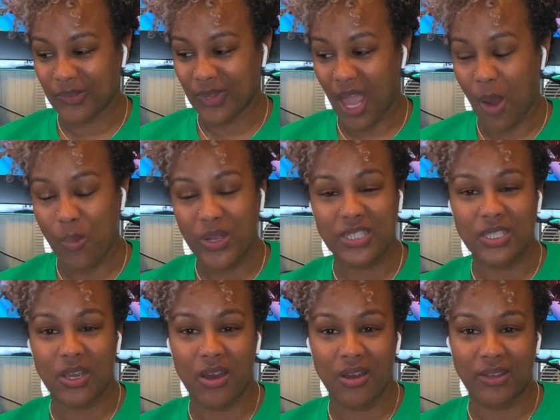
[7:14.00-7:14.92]
I went to
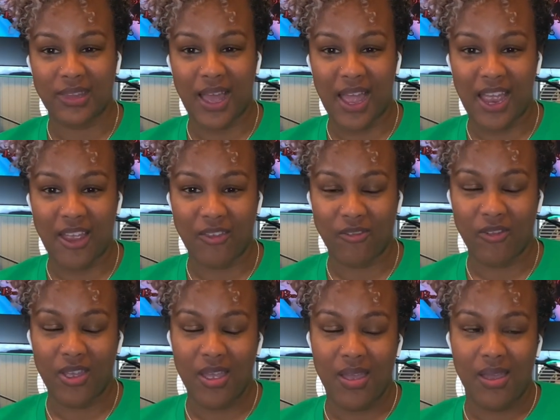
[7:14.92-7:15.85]
her live
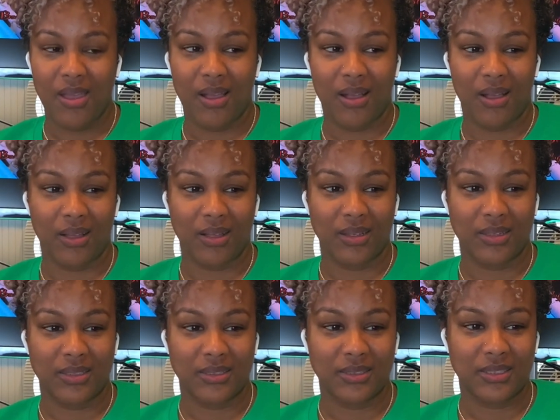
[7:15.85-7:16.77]
uh,
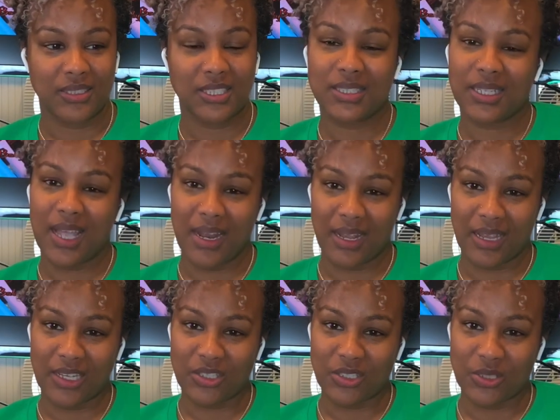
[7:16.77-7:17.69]
just to kind of
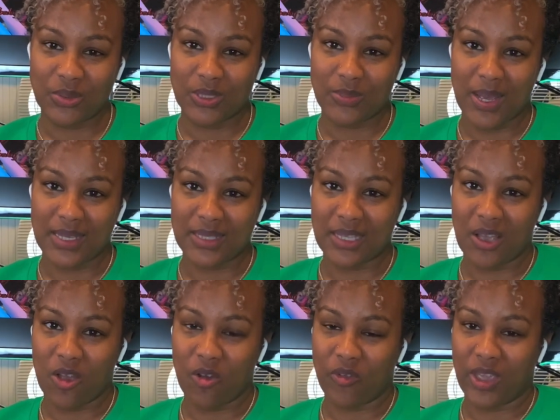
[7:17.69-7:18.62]
introduce
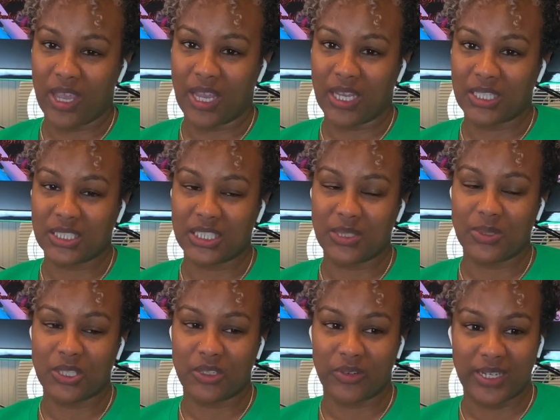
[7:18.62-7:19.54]
myself and she
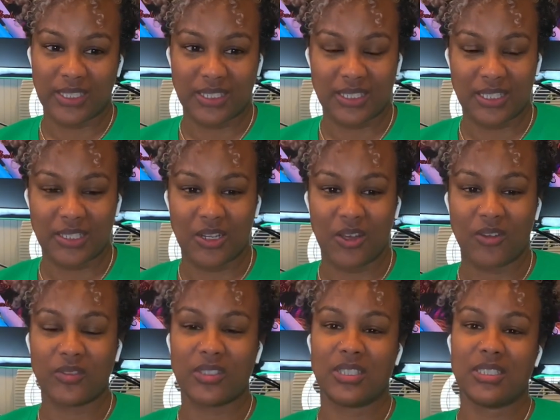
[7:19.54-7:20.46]
was gracious enough
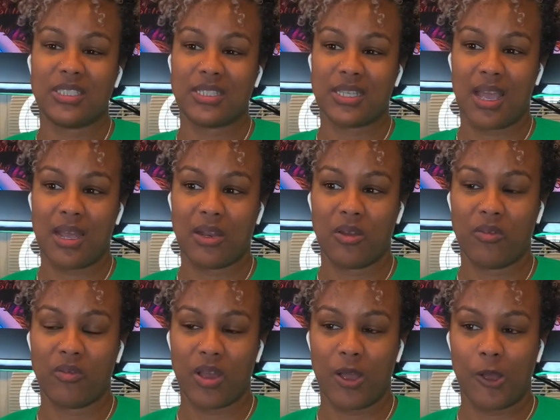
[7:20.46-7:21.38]
to just kind of
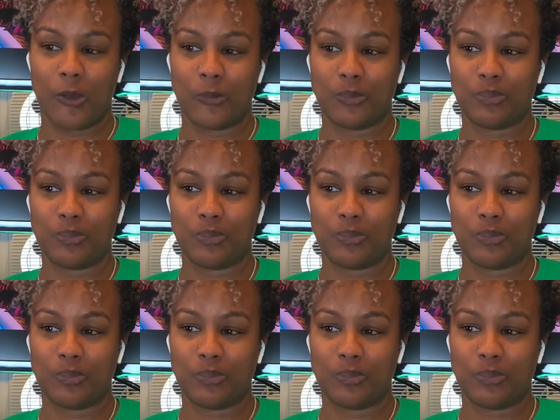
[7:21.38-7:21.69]
um,